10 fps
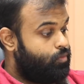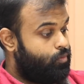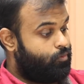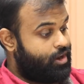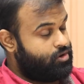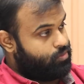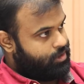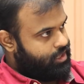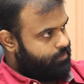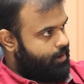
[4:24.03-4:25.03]
when you
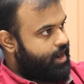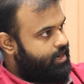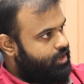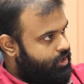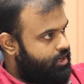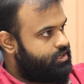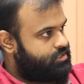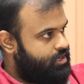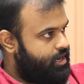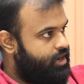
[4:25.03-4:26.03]
keep adding in
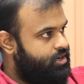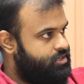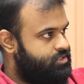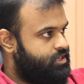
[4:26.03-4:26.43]
additional layers